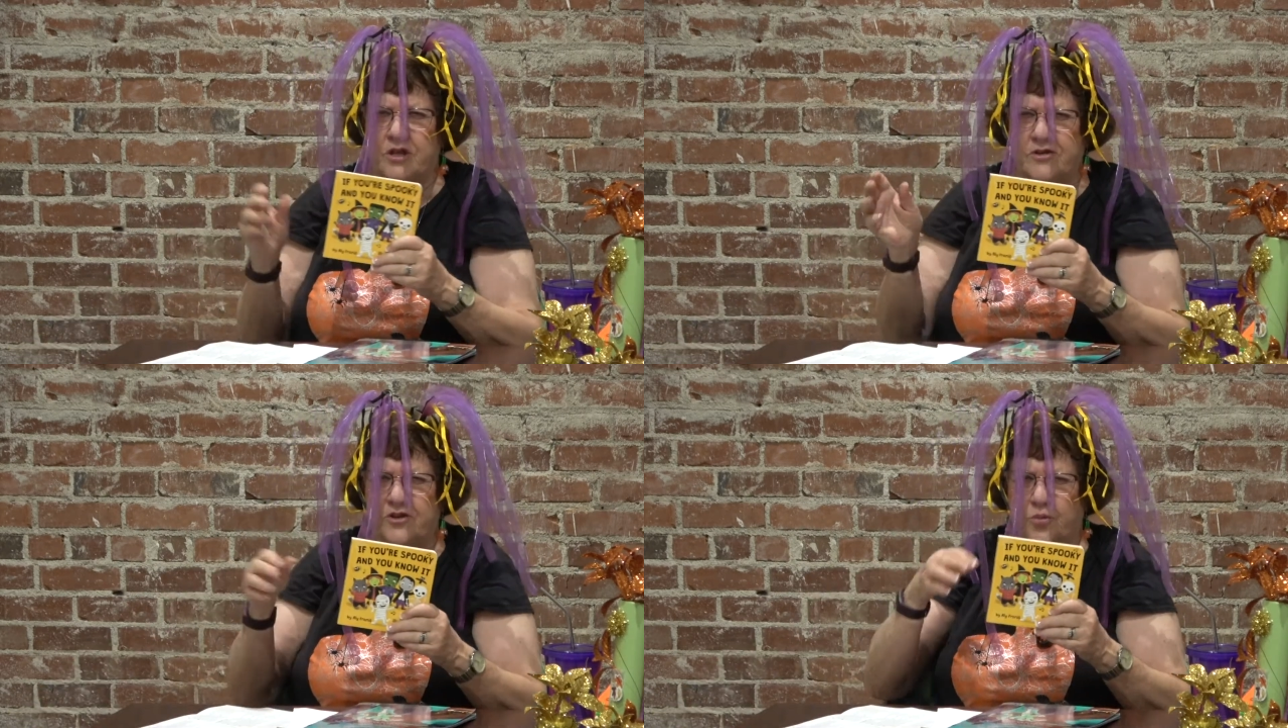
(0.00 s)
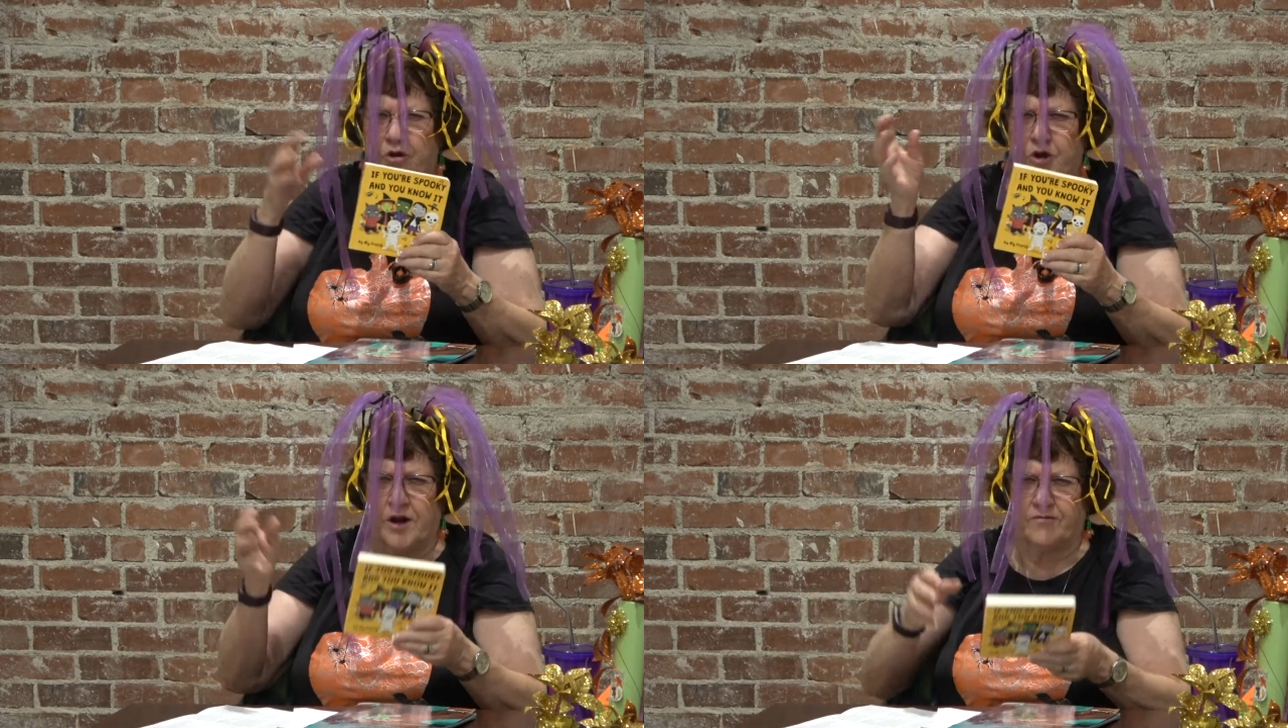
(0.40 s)
this is where
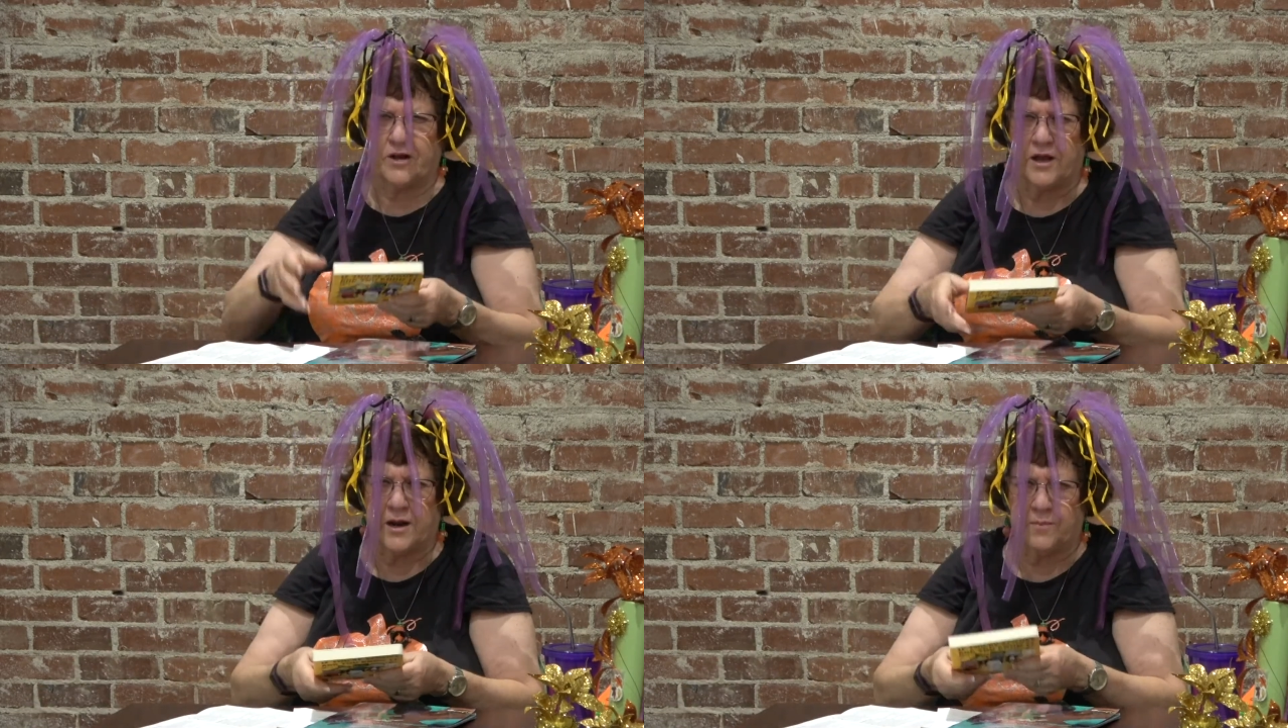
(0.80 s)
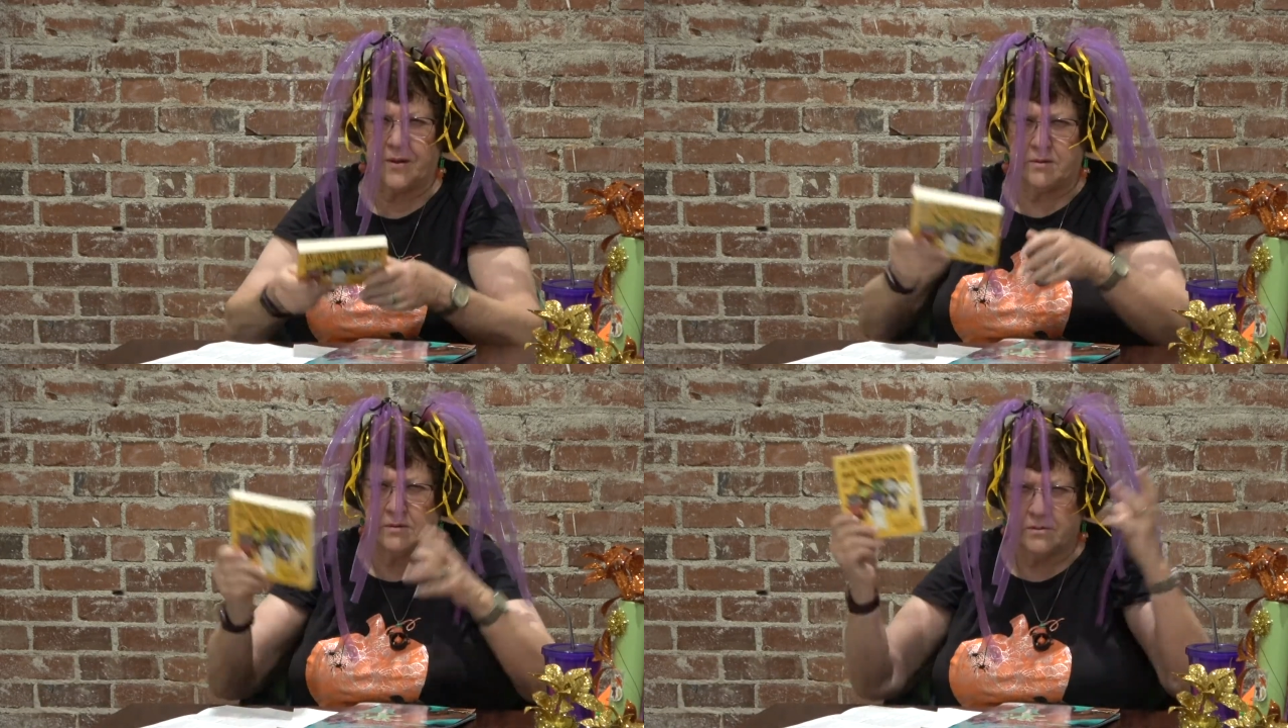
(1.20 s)
you're going to have to get up
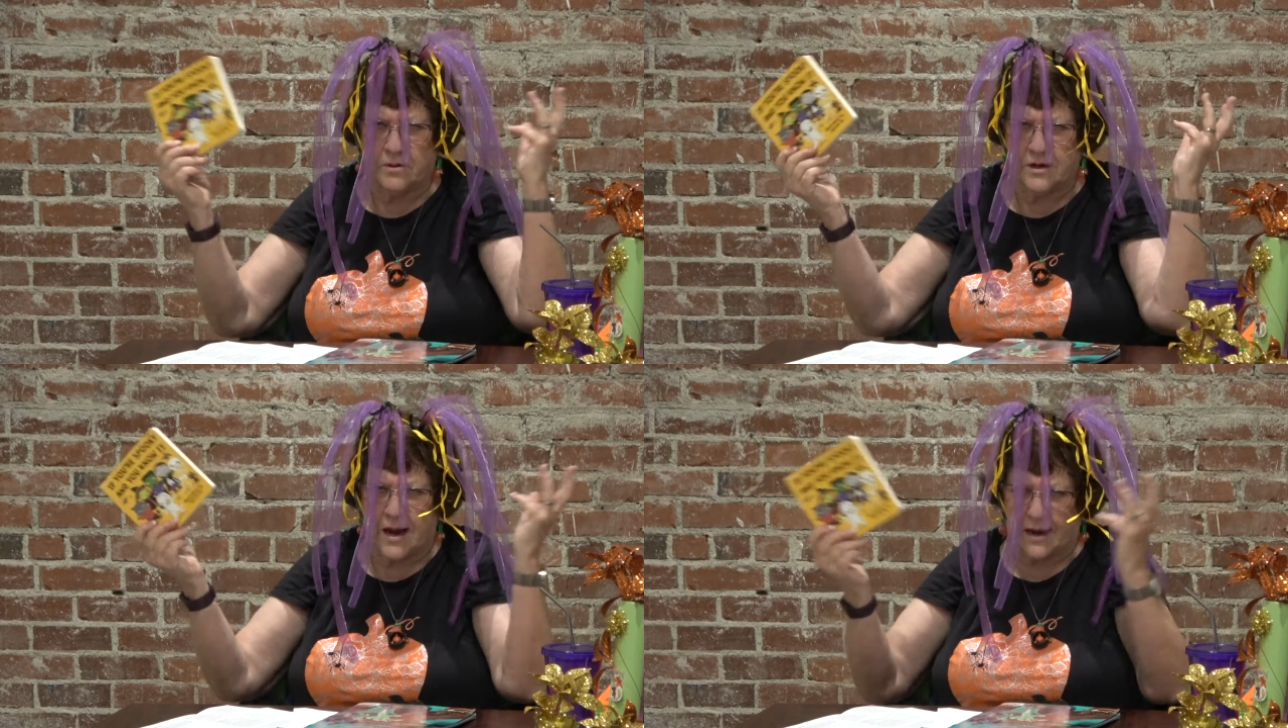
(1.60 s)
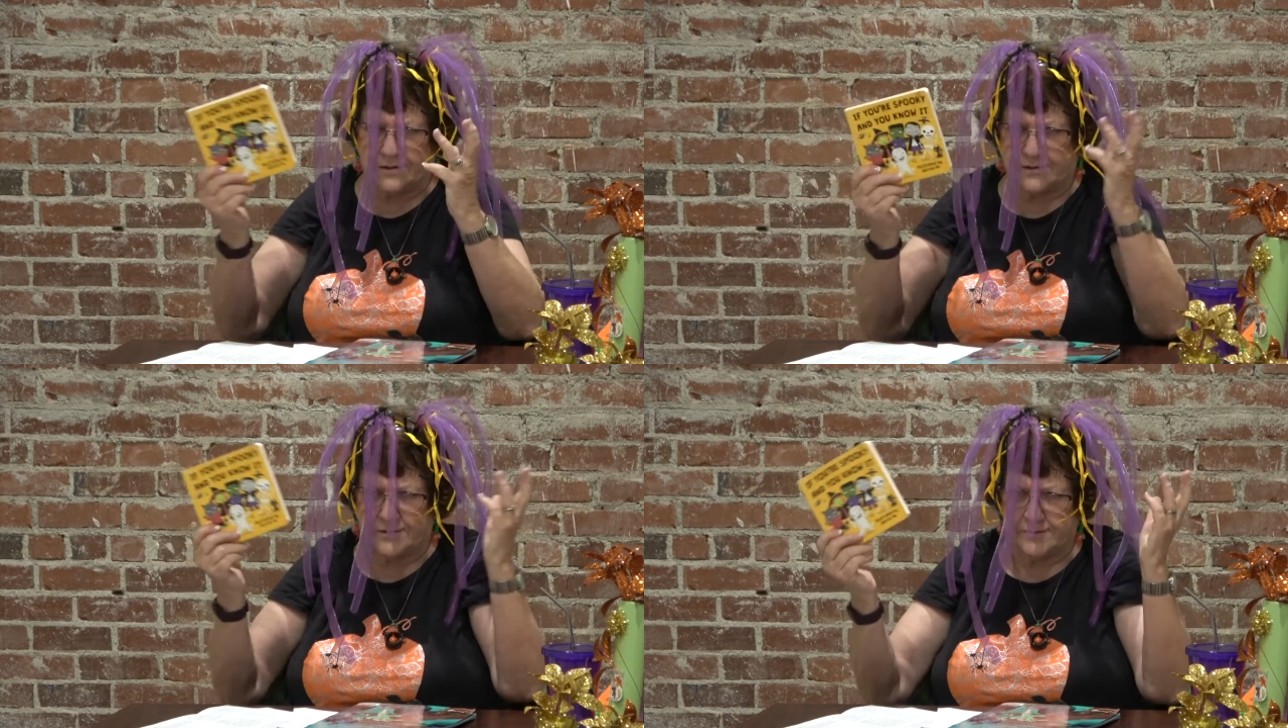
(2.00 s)
and
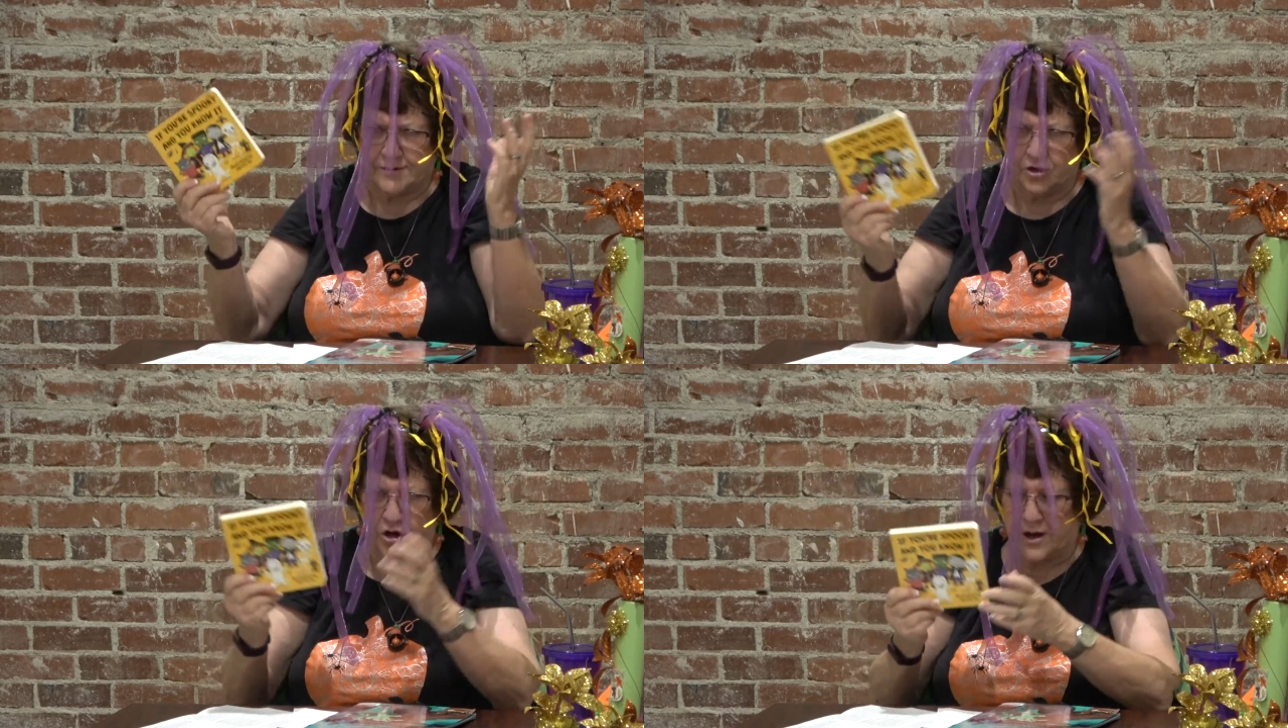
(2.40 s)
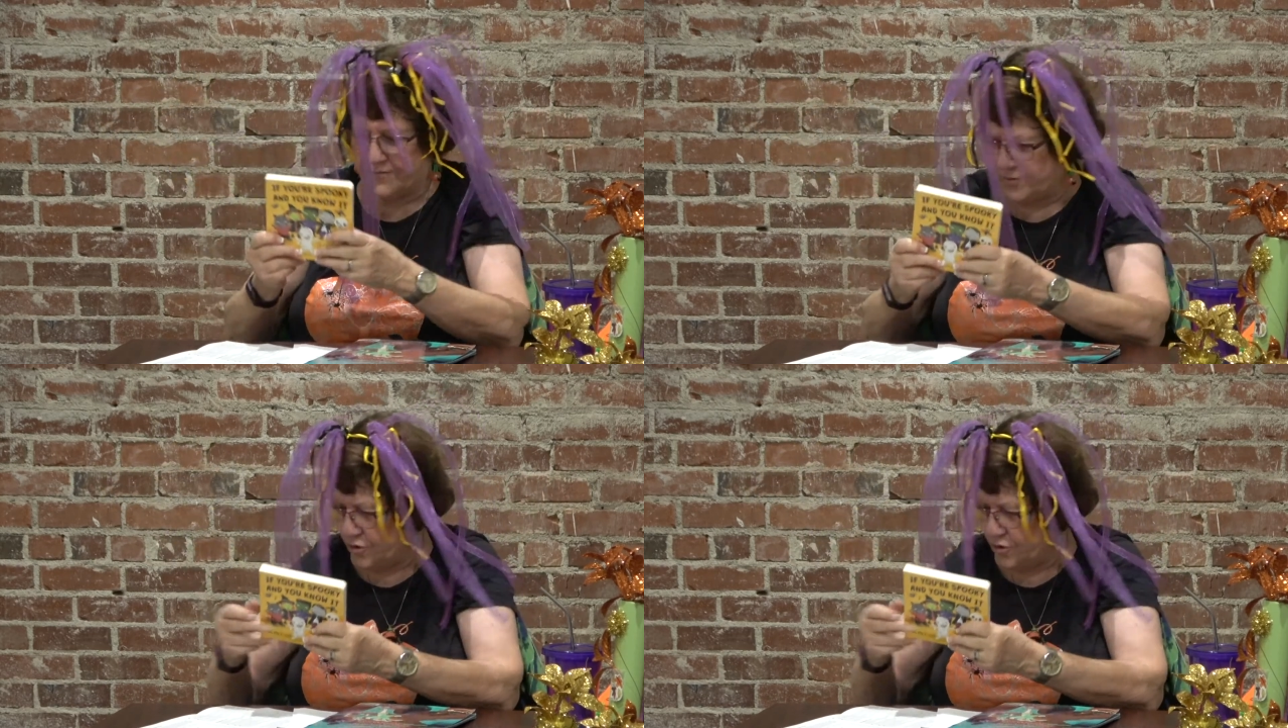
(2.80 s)
dance, and you're going to have to